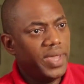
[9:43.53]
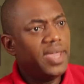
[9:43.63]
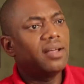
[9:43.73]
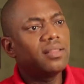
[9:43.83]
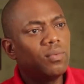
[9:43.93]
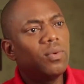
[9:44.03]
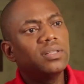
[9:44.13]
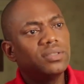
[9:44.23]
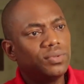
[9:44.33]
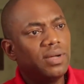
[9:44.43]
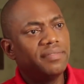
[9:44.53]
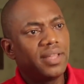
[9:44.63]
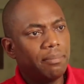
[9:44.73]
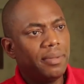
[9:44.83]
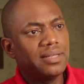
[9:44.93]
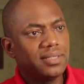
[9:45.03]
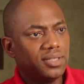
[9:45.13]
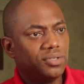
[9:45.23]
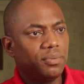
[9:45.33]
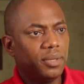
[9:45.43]
we are the ones who have the
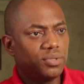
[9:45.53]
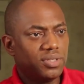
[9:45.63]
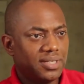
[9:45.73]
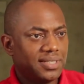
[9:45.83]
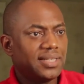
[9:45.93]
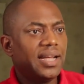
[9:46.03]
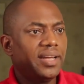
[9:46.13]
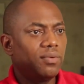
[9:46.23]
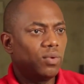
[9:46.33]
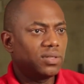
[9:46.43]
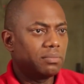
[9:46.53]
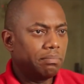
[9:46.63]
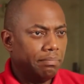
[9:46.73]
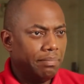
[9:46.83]
capacity to be able to decide what